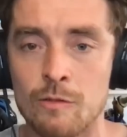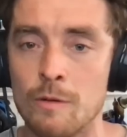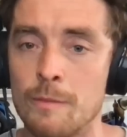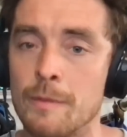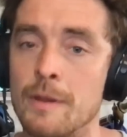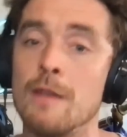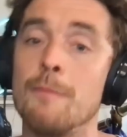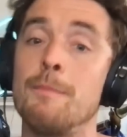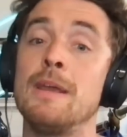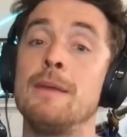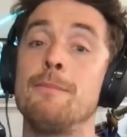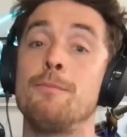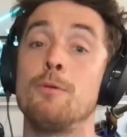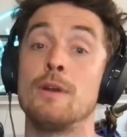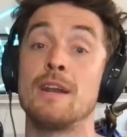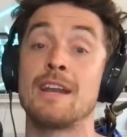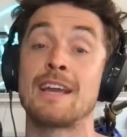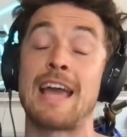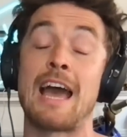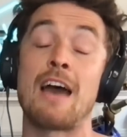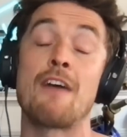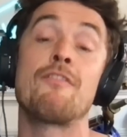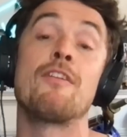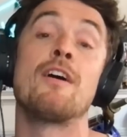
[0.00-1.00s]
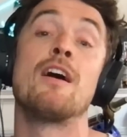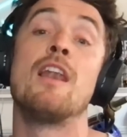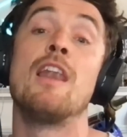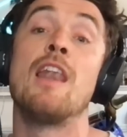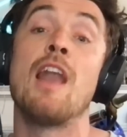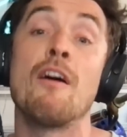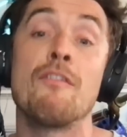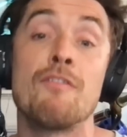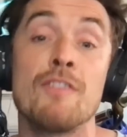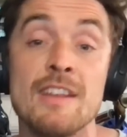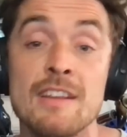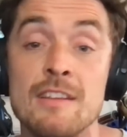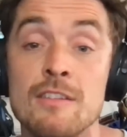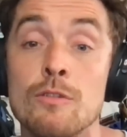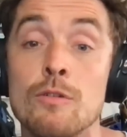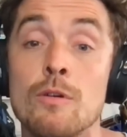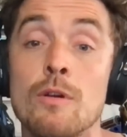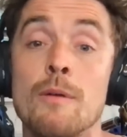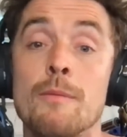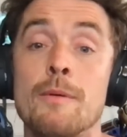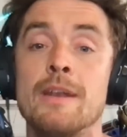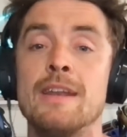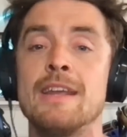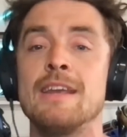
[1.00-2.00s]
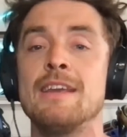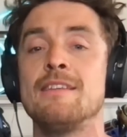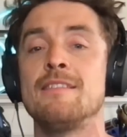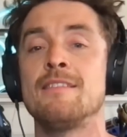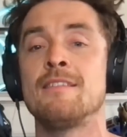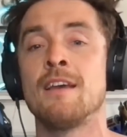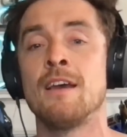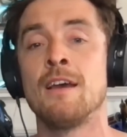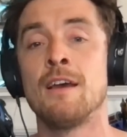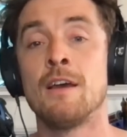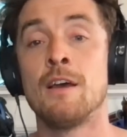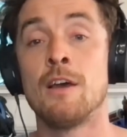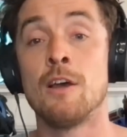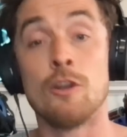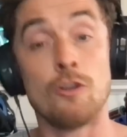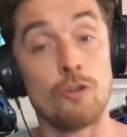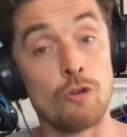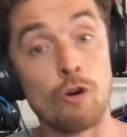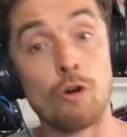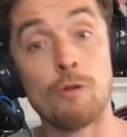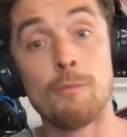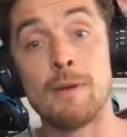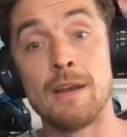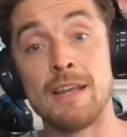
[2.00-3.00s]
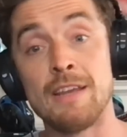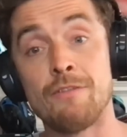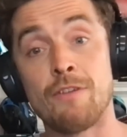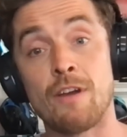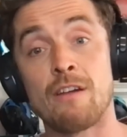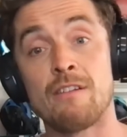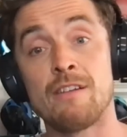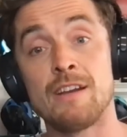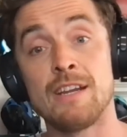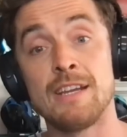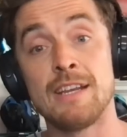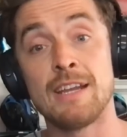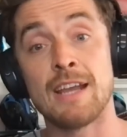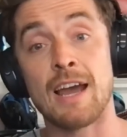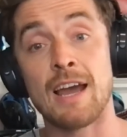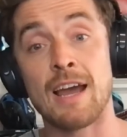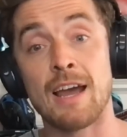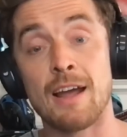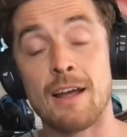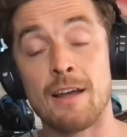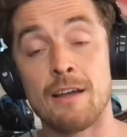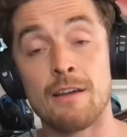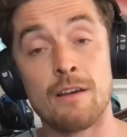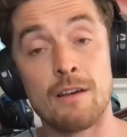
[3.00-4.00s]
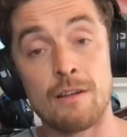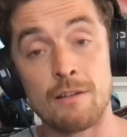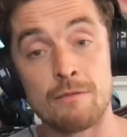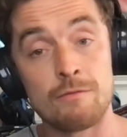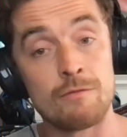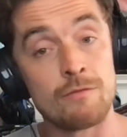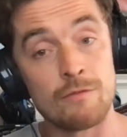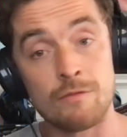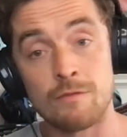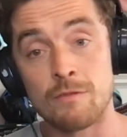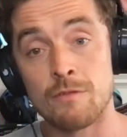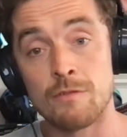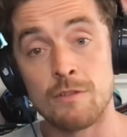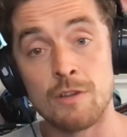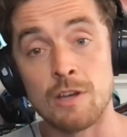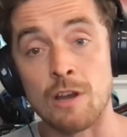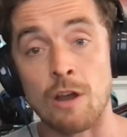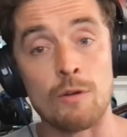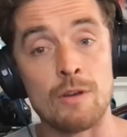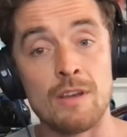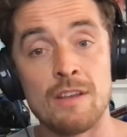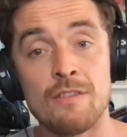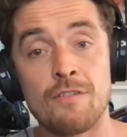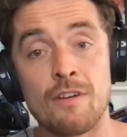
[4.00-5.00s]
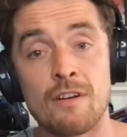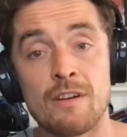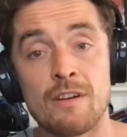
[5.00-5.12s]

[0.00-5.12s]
and the people in the cafe are lovely to him, and he's normally very, he's very